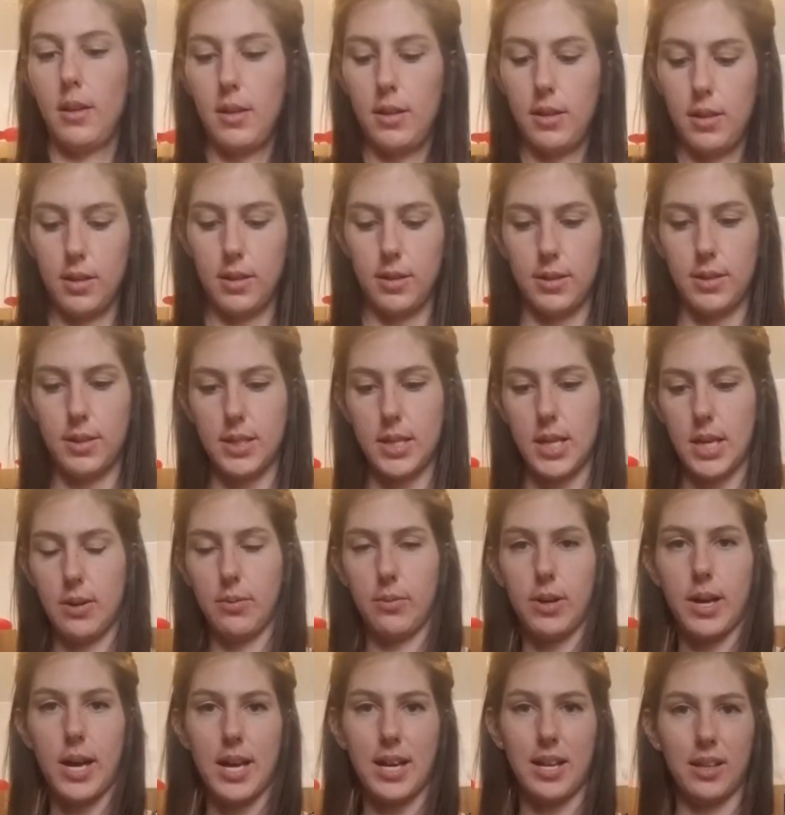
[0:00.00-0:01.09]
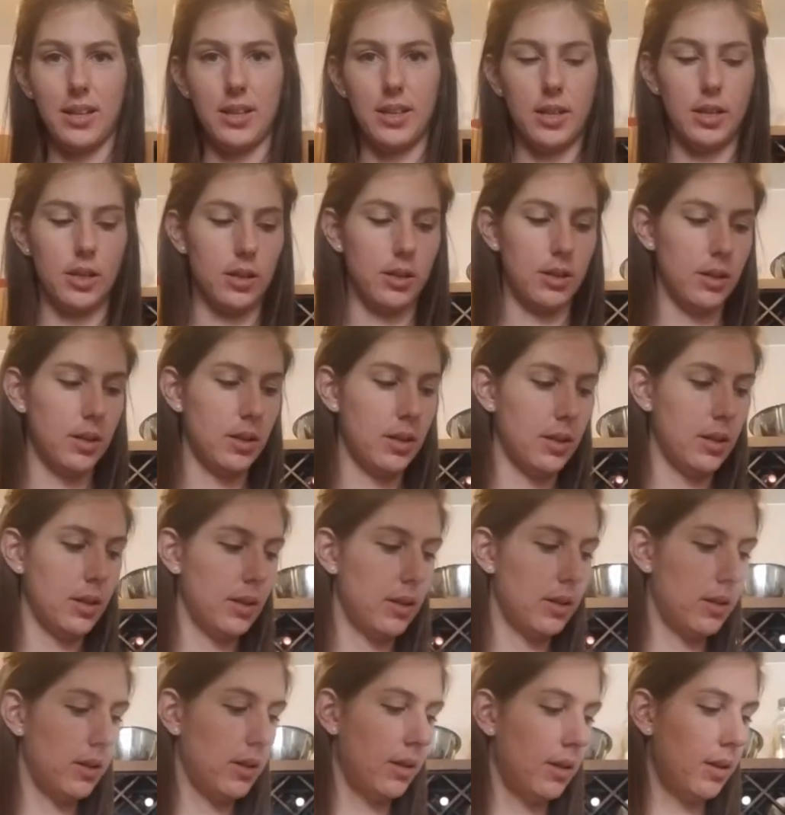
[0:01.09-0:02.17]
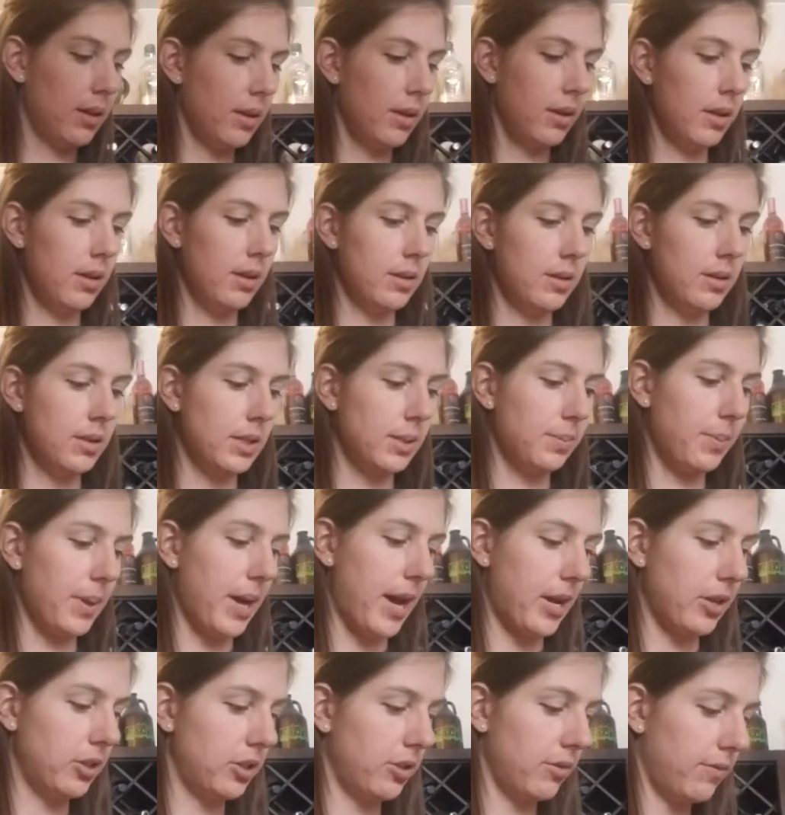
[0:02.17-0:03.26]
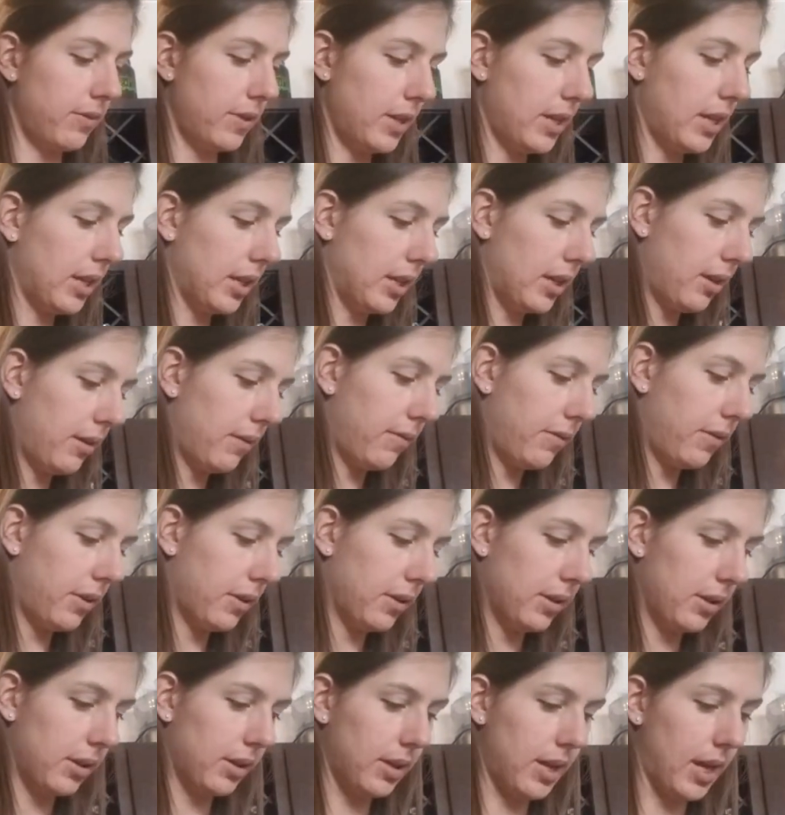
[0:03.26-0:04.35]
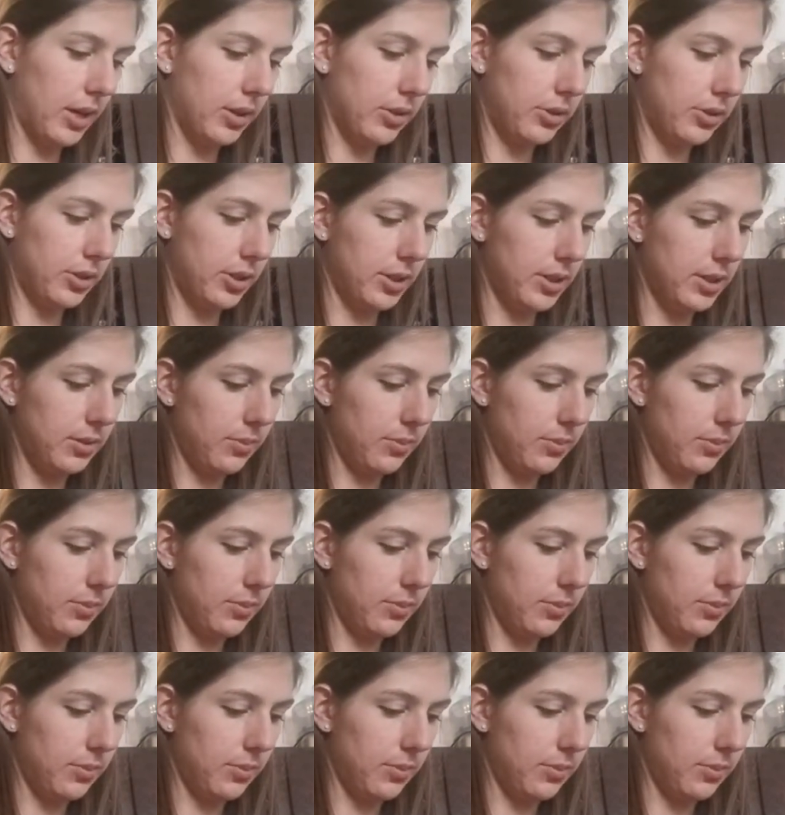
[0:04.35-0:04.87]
Let's see, we'll add a little splash of vanilla for a little extra